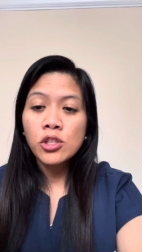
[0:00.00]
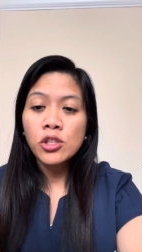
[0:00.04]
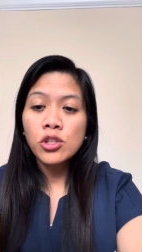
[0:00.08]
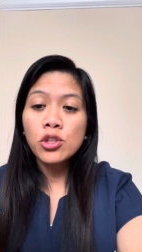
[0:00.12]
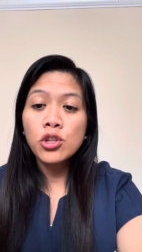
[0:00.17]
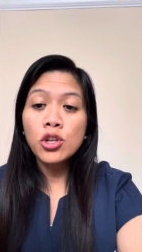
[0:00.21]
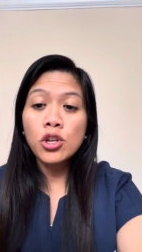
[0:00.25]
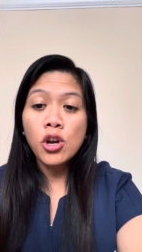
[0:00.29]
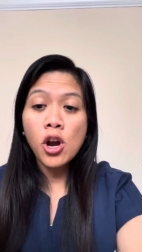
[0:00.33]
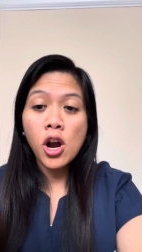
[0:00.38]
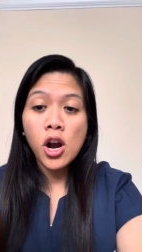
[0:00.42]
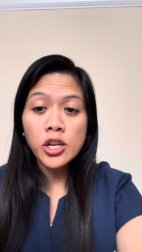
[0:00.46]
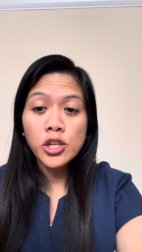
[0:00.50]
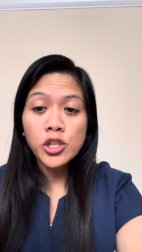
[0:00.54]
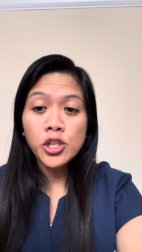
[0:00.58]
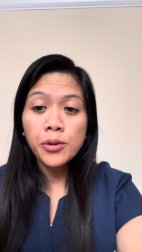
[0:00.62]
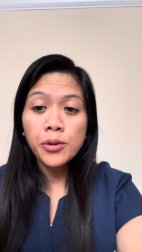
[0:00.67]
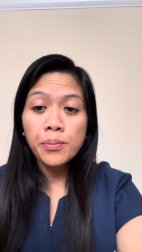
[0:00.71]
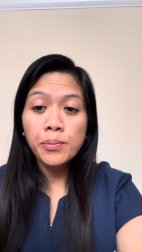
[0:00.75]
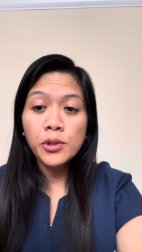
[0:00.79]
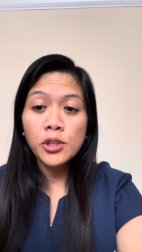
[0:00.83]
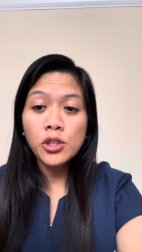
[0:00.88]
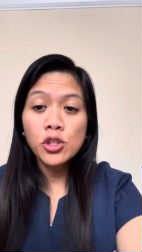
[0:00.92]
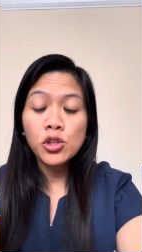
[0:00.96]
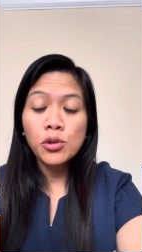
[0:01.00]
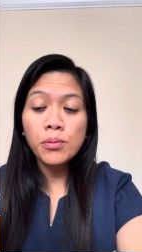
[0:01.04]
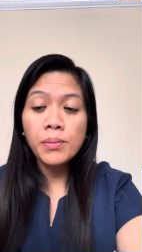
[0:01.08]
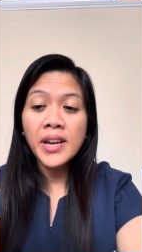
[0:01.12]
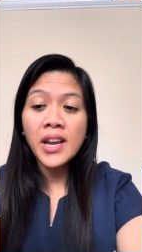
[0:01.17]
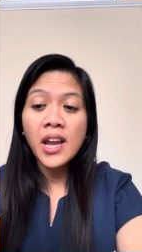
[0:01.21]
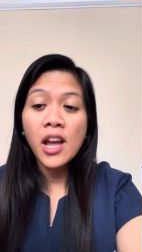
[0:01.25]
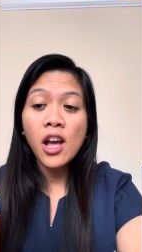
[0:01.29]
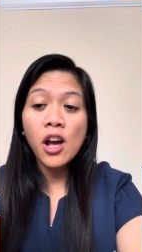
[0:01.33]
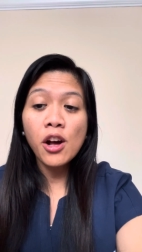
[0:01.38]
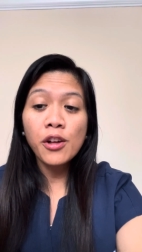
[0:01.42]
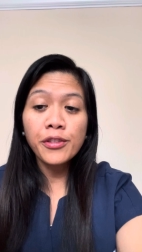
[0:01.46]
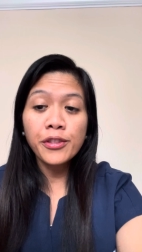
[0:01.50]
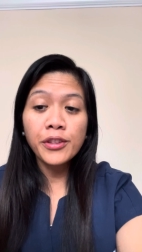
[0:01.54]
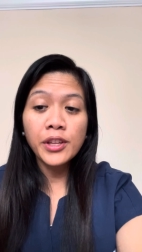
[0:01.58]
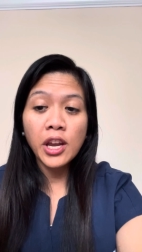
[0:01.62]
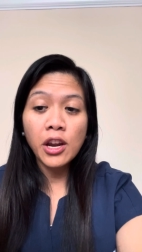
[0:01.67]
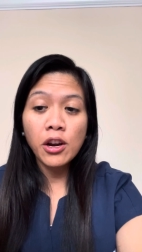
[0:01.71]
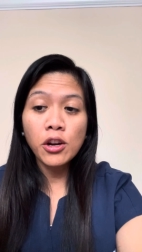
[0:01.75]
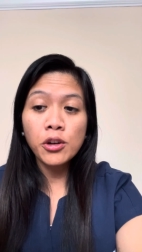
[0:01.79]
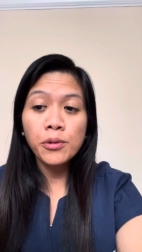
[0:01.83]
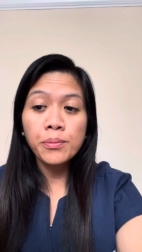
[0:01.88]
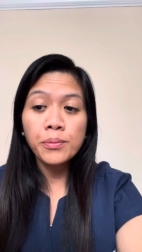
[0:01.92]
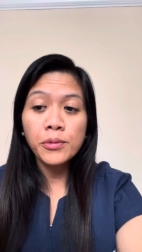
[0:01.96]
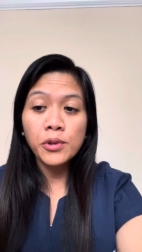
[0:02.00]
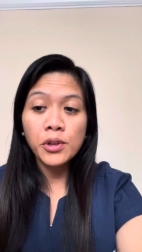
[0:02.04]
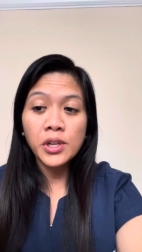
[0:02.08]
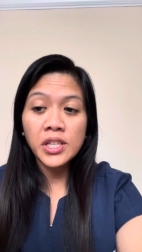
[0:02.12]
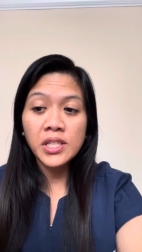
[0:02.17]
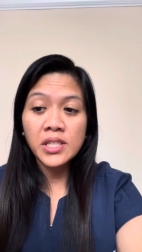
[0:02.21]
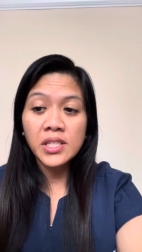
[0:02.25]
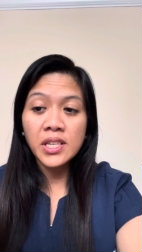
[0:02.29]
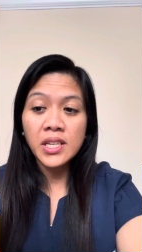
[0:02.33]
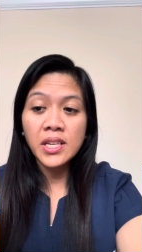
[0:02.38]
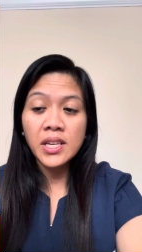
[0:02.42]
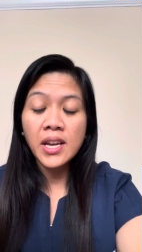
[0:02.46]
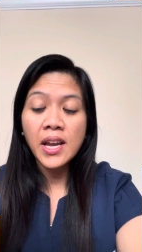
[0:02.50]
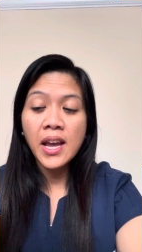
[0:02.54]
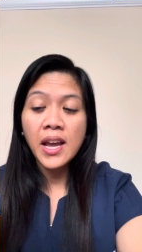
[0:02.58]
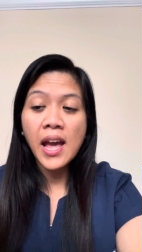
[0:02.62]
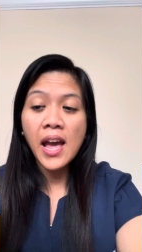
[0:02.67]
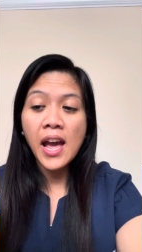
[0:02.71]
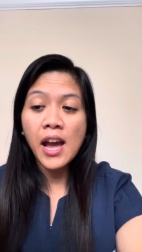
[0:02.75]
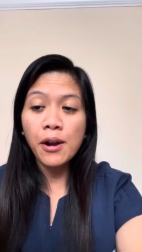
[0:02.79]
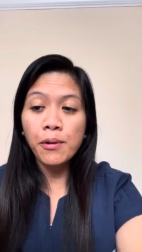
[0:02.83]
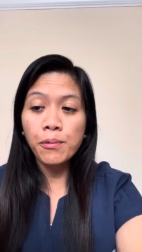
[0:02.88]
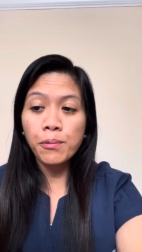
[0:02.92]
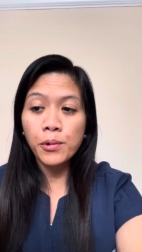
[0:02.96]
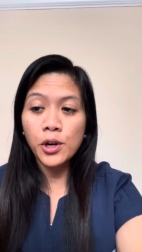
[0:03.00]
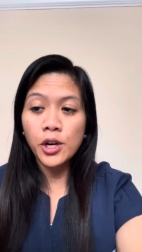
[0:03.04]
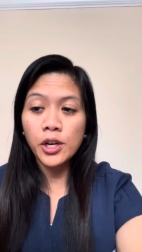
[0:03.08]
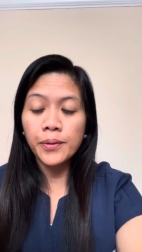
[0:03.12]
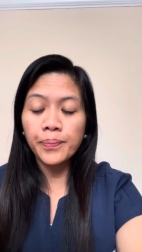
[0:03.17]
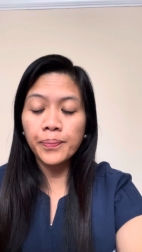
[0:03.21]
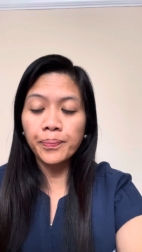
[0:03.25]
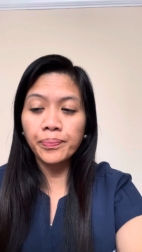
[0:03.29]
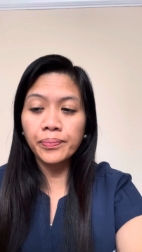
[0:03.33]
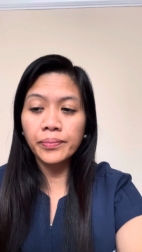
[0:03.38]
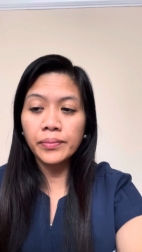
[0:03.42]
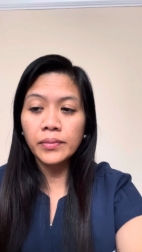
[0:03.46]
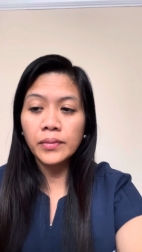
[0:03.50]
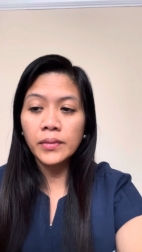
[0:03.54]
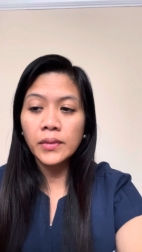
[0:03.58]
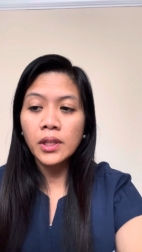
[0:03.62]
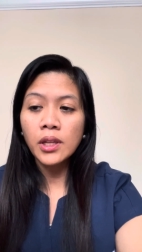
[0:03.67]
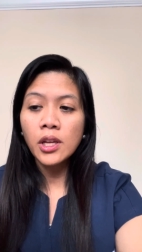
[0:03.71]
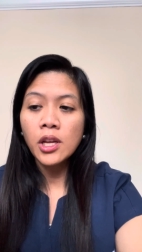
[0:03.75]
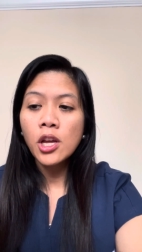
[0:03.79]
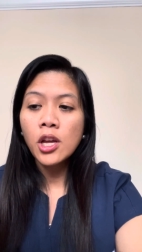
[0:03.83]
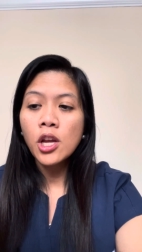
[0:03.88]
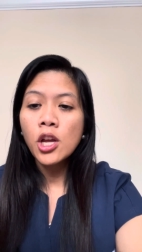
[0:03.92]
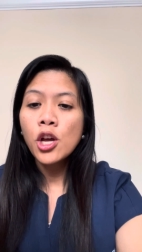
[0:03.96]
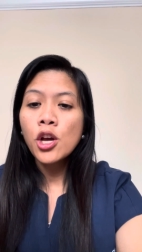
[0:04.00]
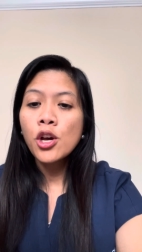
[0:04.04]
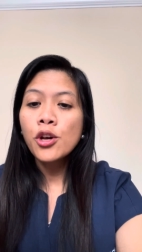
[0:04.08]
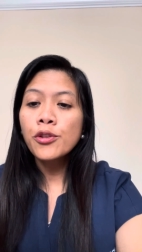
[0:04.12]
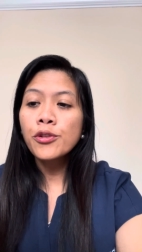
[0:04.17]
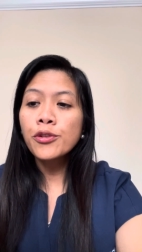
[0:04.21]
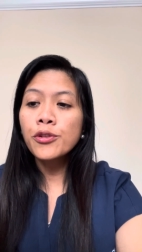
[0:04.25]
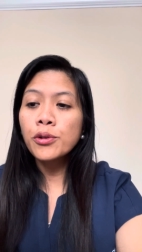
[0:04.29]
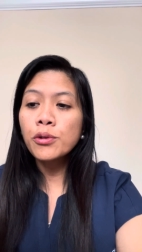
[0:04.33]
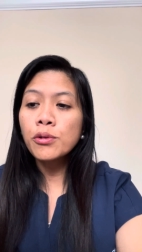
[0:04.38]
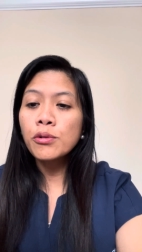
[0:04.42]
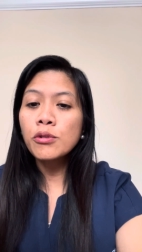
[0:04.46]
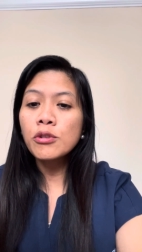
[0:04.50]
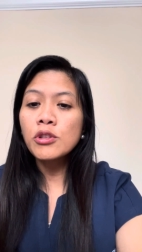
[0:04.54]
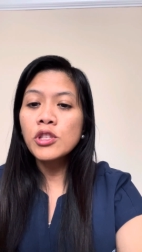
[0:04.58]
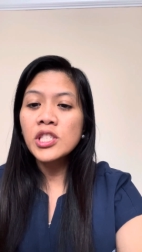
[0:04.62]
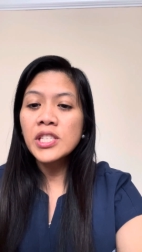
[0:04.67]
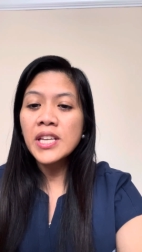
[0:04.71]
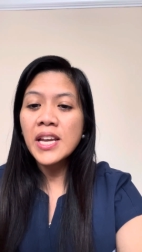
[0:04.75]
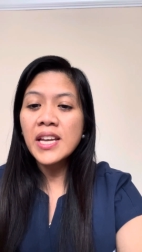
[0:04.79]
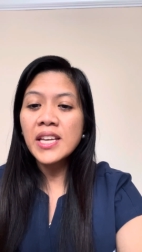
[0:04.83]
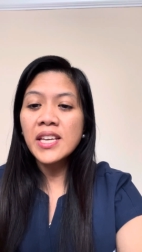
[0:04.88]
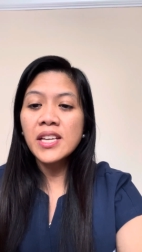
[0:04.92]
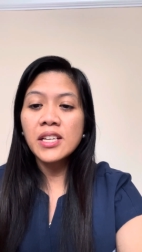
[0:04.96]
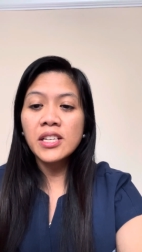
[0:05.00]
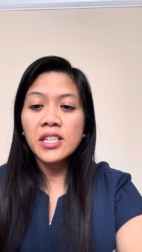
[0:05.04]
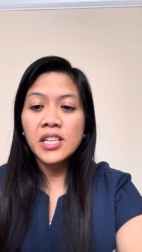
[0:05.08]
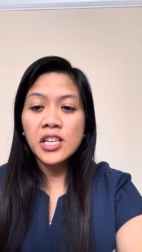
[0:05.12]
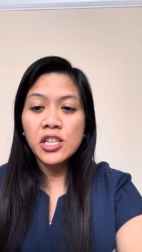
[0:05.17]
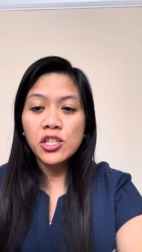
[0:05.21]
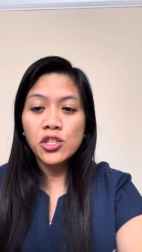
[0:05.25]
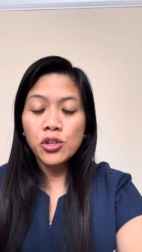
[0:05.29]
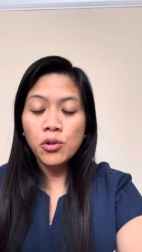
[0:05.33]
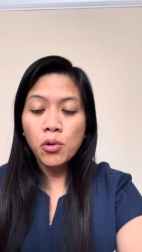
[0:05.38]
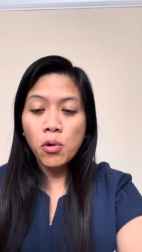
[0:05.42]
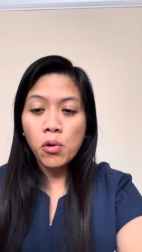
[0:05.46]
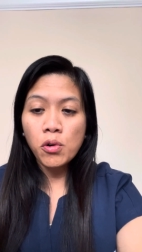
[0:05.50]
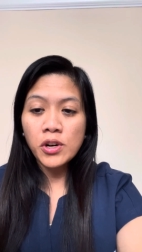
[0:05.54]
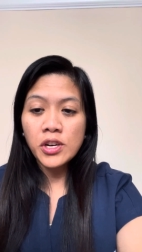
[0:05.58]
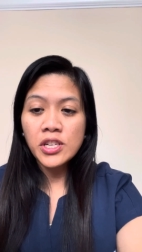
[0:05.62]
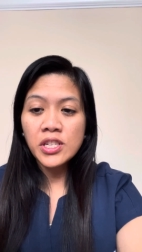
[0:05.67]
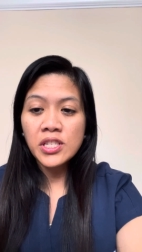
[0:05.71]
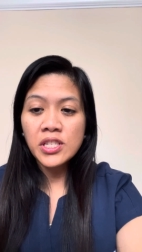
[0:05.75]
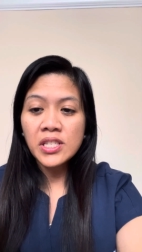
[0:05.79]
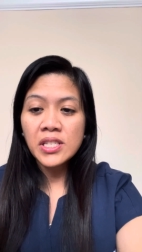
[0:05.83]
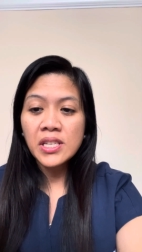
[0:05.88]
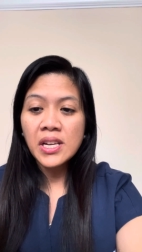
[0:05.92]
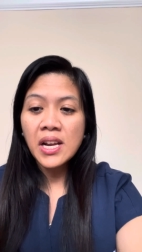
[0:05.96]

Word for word: to contribute to my healthcare community at work. Through taking this course,